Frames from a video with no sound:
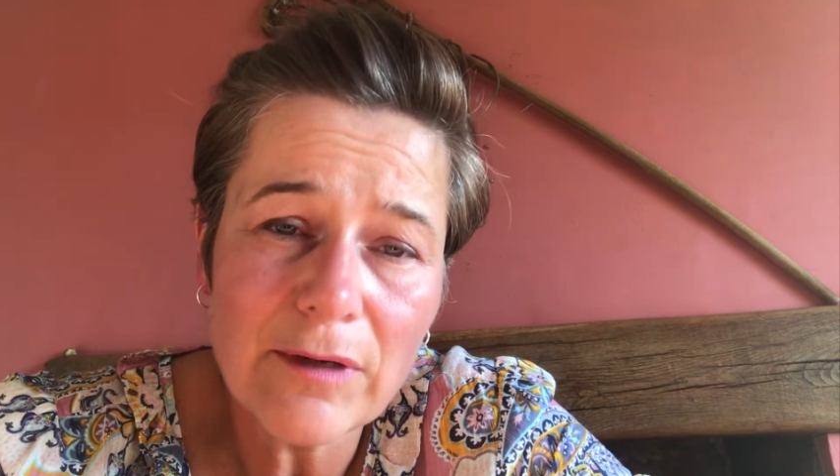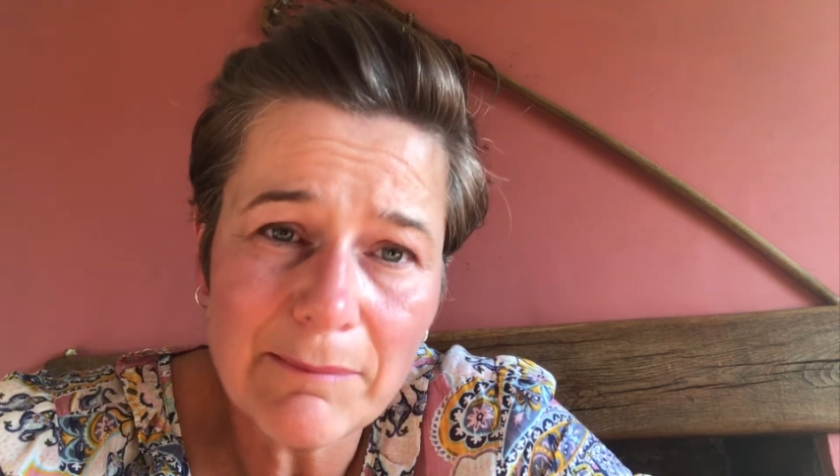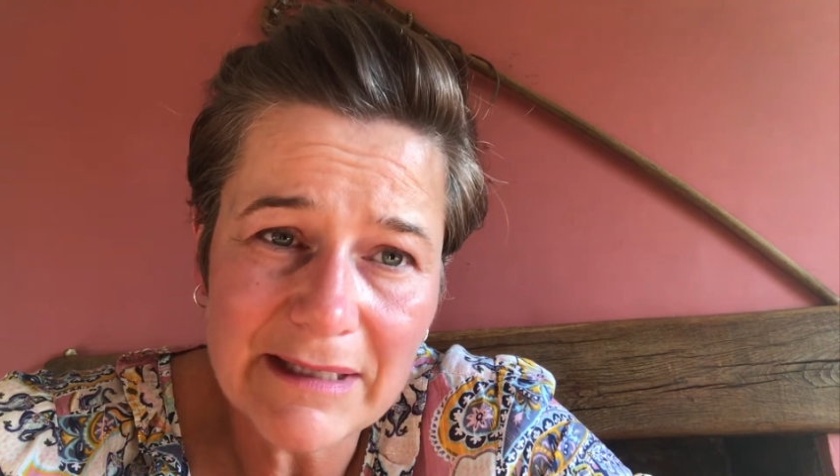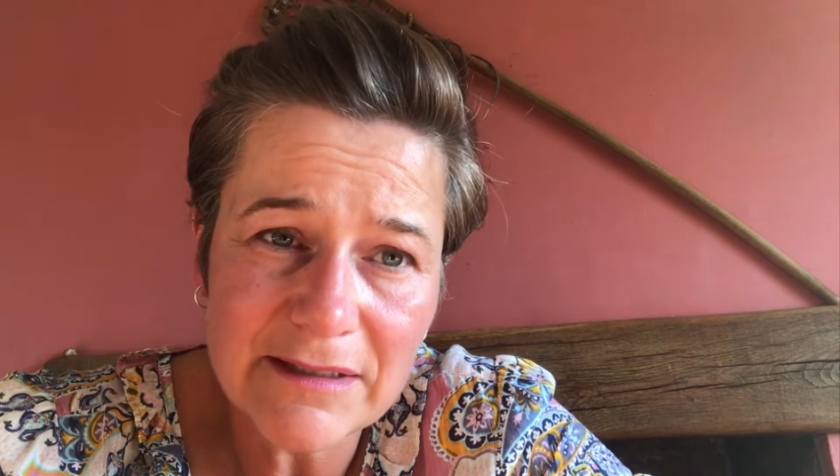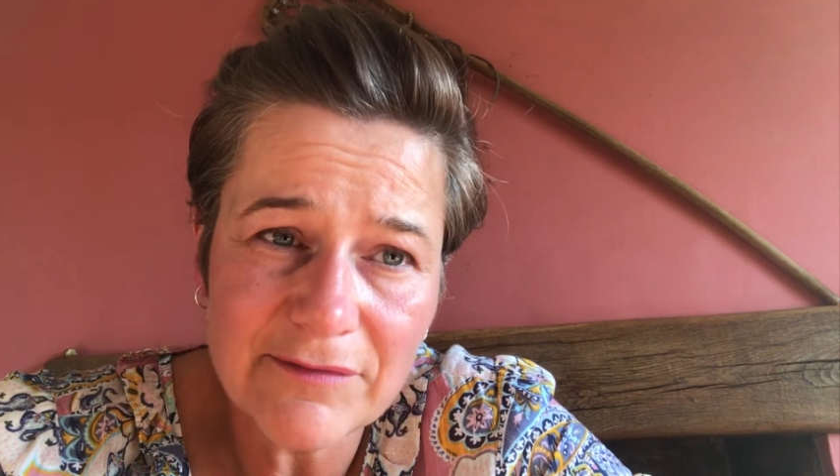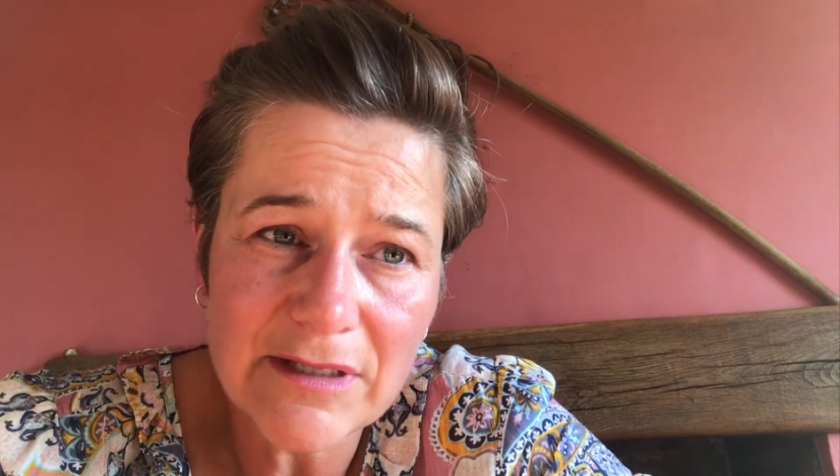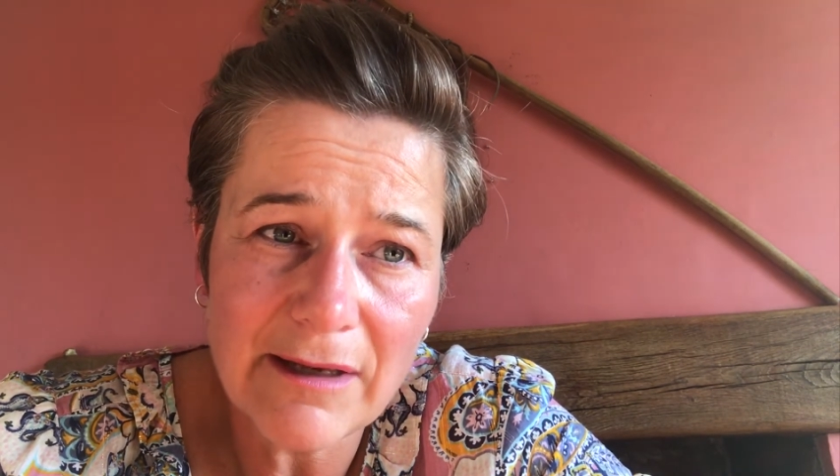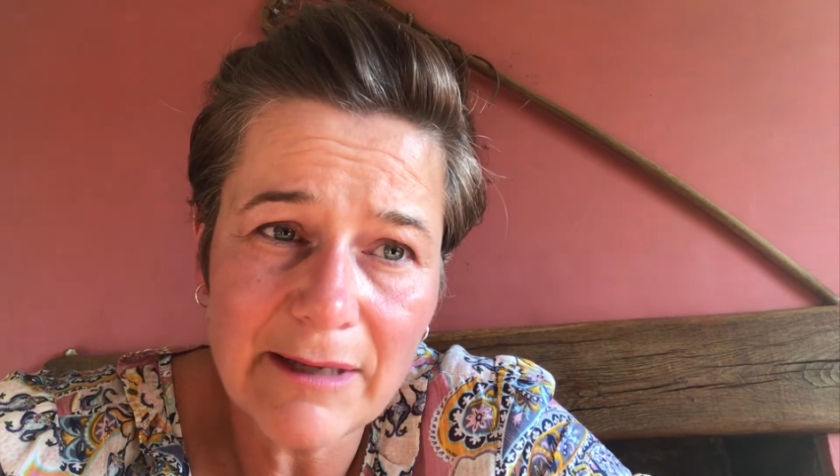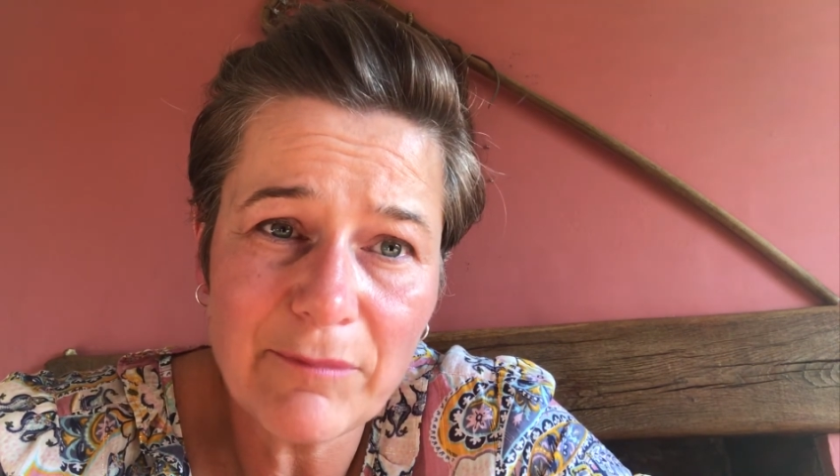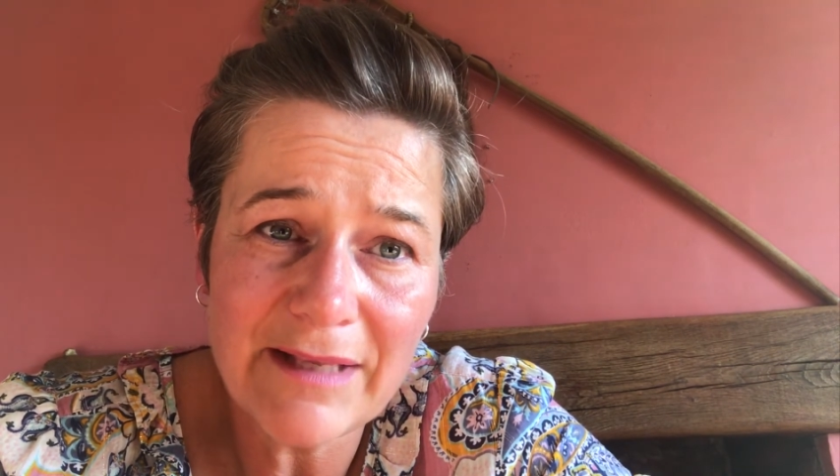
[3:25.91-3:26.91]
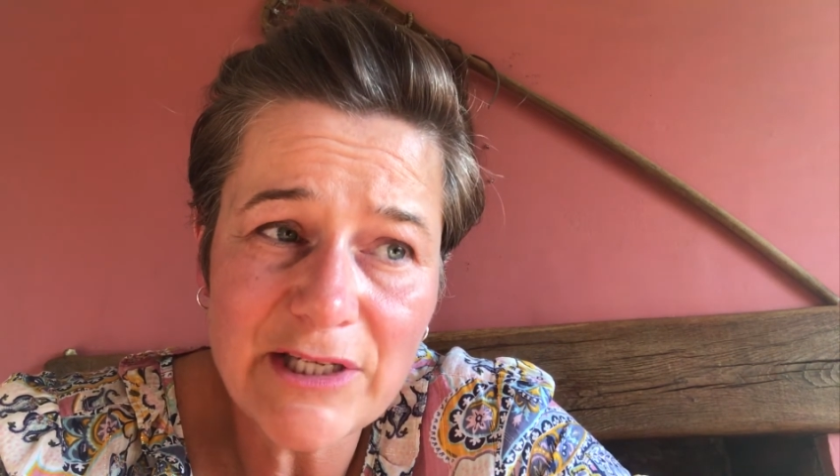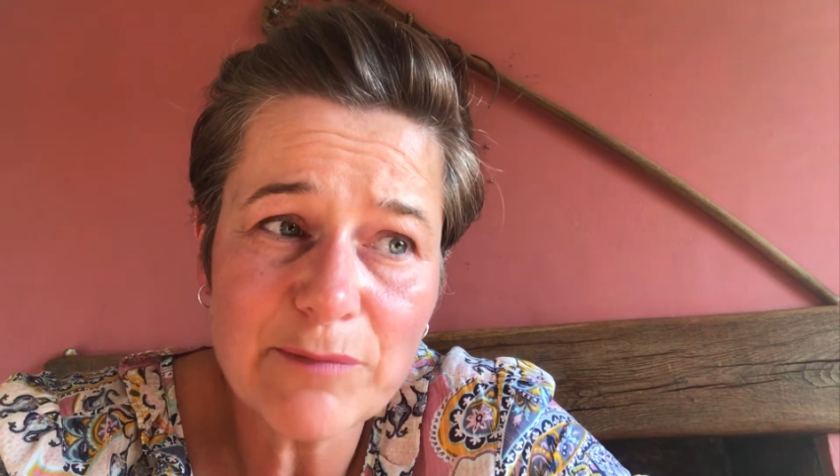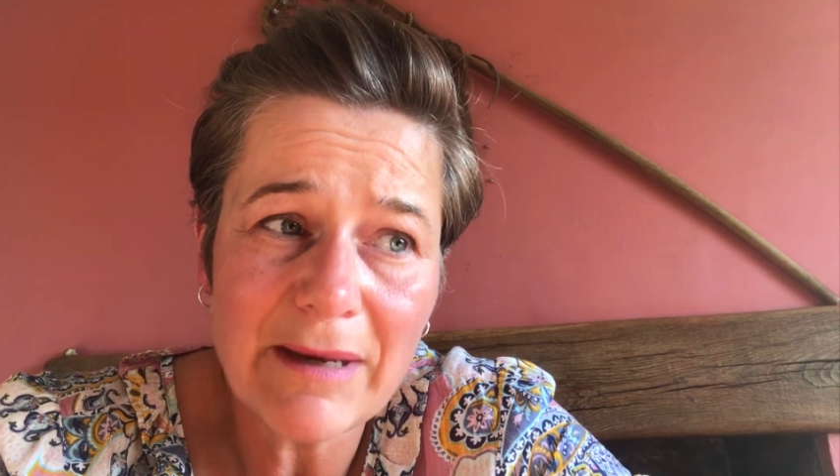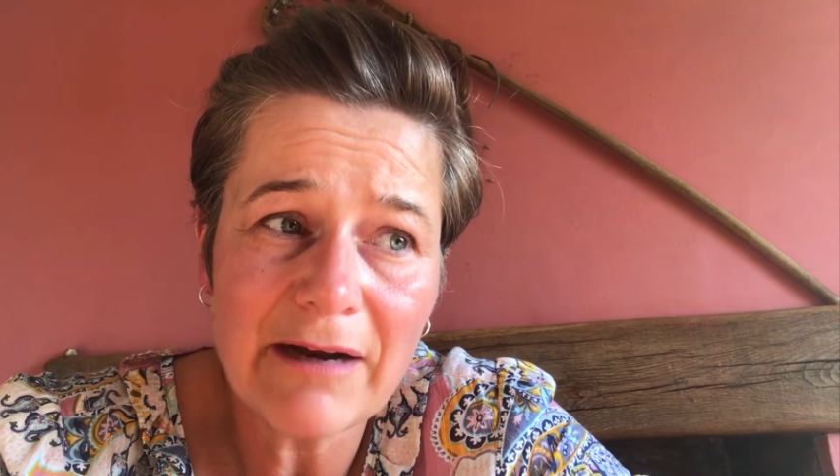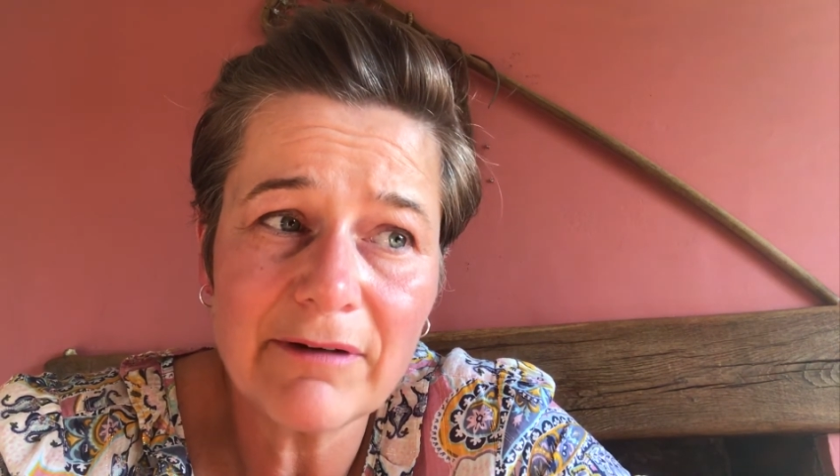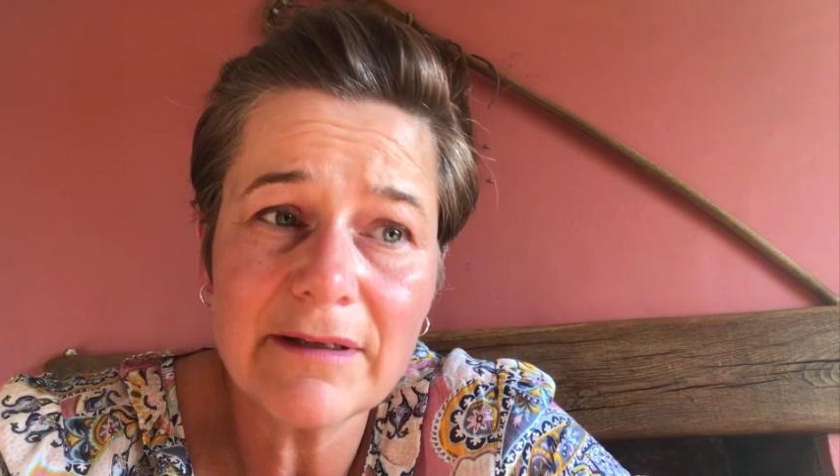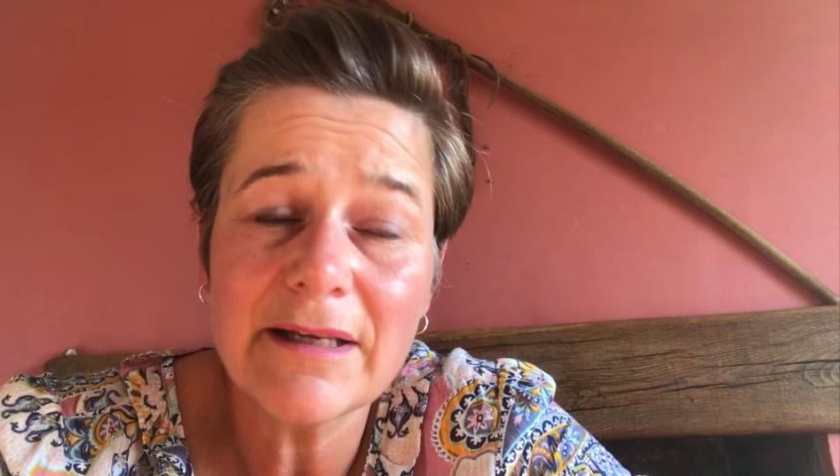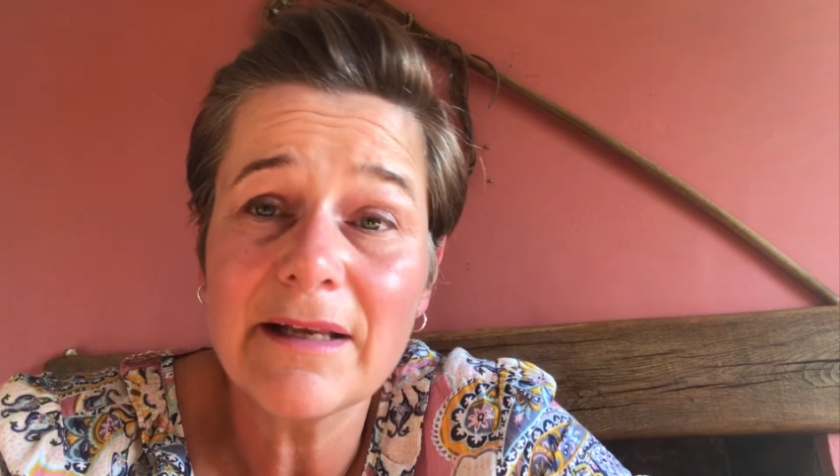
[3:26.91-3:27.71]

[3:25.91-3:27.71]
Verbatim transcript: amount of time with each parent,